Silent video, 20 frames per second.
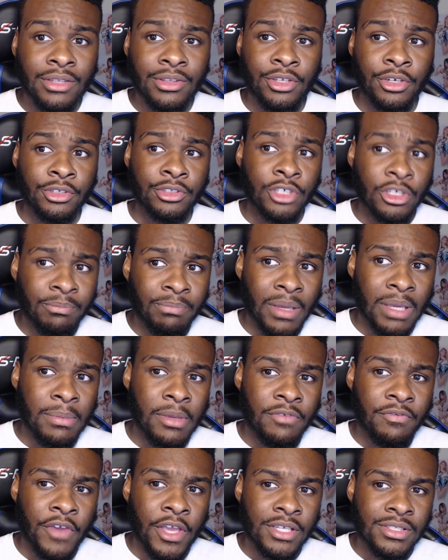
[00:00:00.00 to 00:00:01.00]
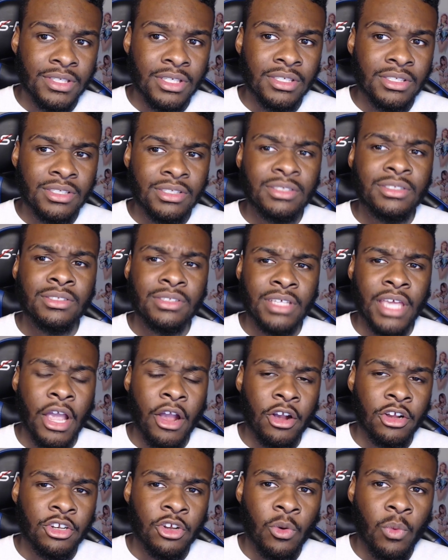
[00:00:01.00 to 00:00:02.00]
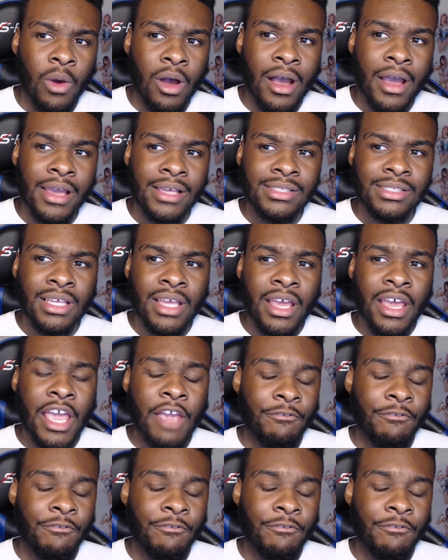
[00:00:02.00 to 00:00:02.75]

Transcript: They're good baby faces, character-wise.